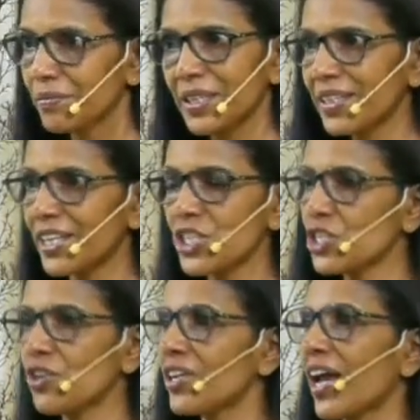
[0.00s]
But that
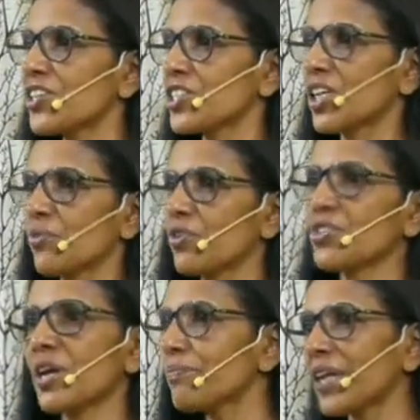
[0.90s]
is not lasting. For
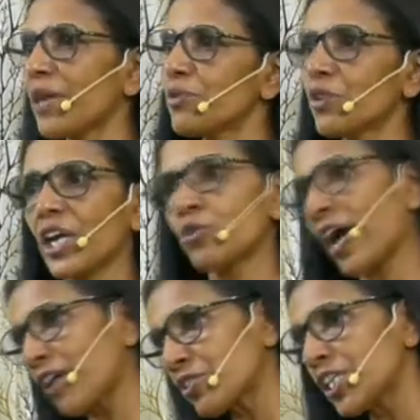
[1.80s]
some time you can do.
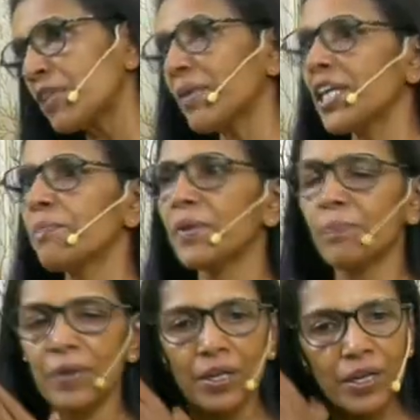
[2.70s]
I have seen many
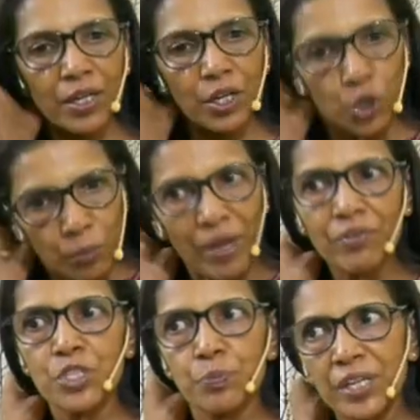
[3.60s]
people whom I
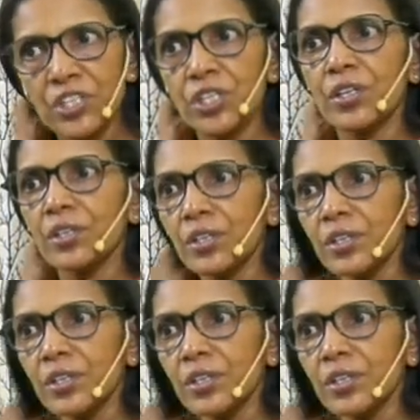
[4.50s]
was preaching.